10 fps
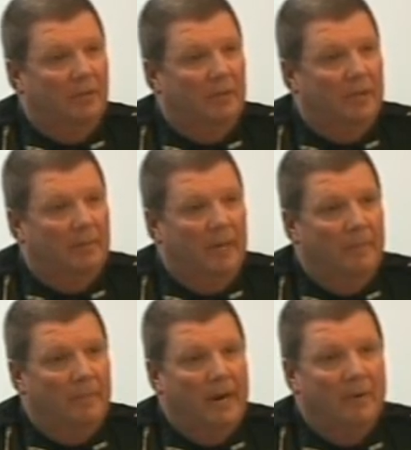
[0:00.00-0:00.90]
We have
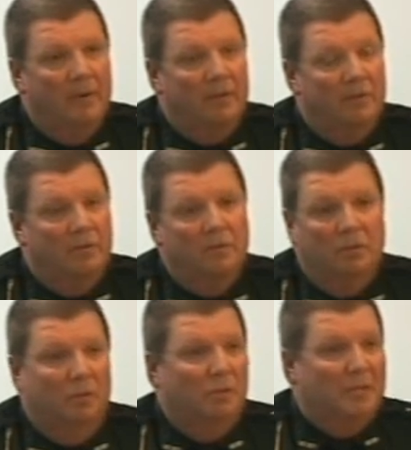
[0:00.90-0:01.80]
manpower, and
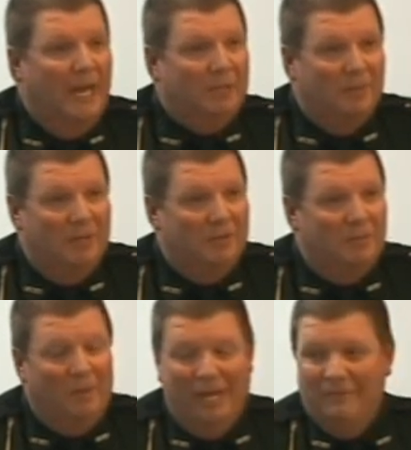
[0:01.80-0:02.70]
you, the taxpayers, are
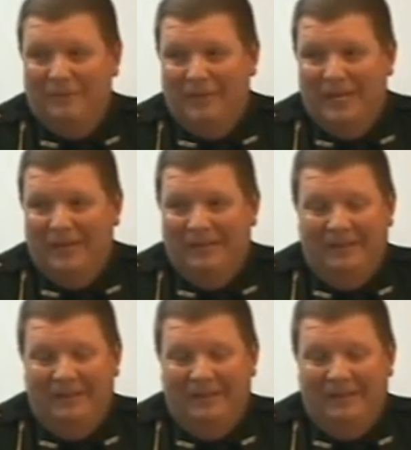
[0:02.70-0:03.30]
paying for that.